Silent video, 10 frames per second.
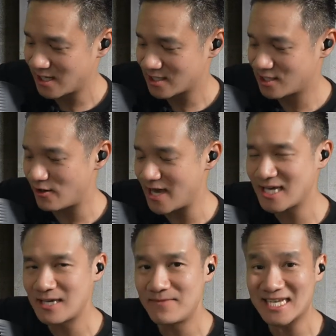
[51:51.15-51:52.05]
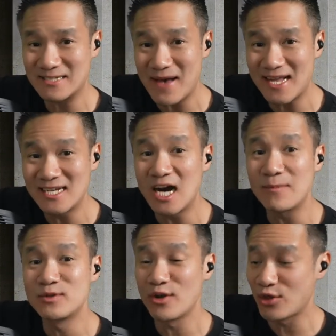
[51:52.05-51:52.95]
So it can be expanded
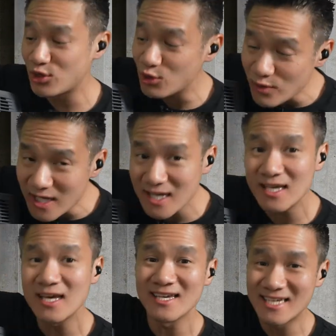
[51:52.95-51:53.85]
up to three